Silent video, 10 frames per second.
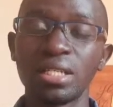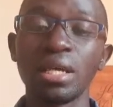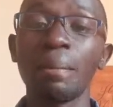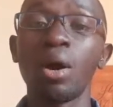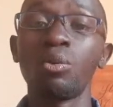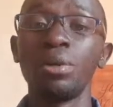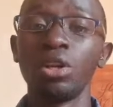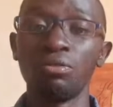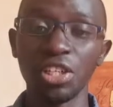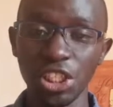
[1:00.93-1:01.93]
somehow
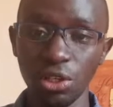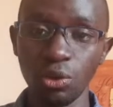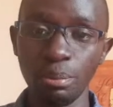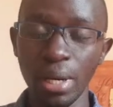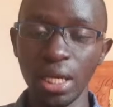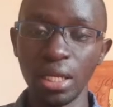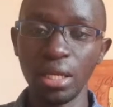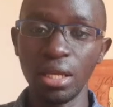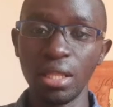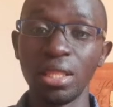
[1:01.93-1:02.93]
been overshadowed by
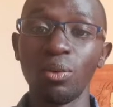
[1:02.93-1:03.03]
the